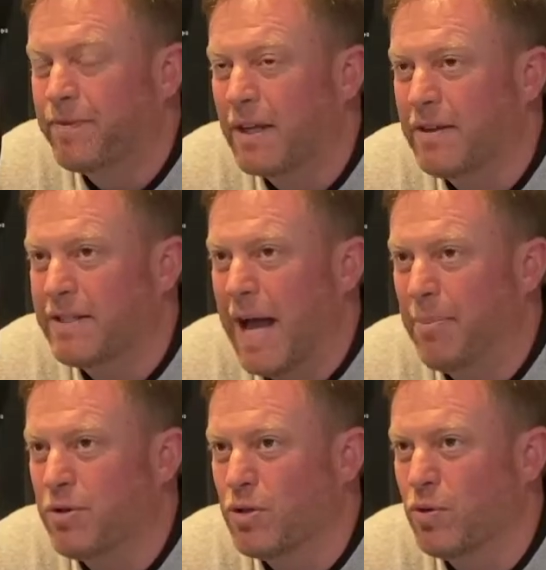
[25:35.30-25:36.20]
this
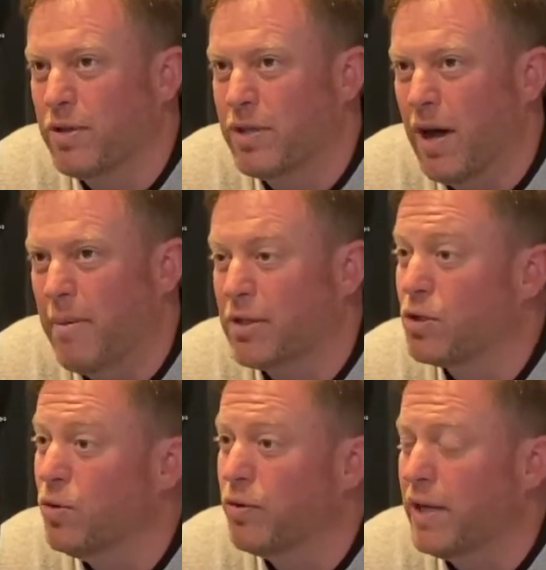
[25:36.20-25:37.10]
happens all the time. It's
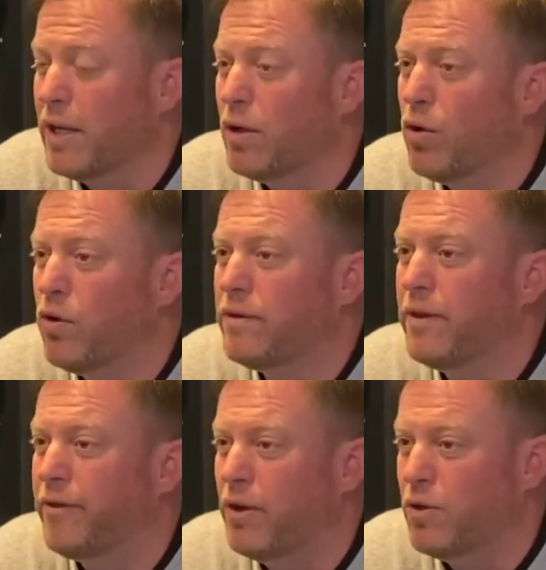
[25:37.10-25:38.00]
called the law of
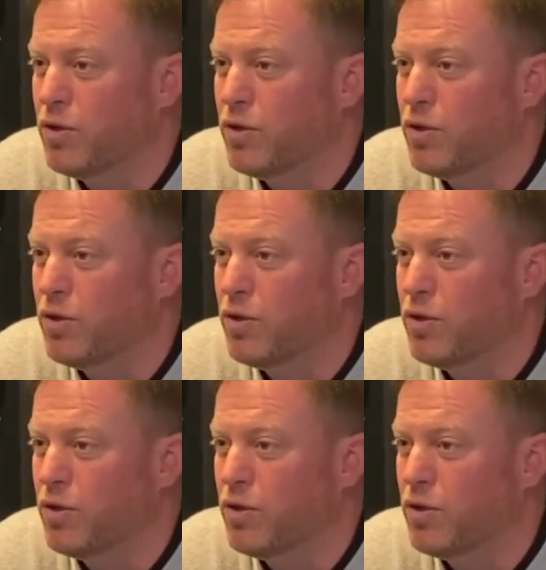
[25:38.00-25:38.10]
diffusion,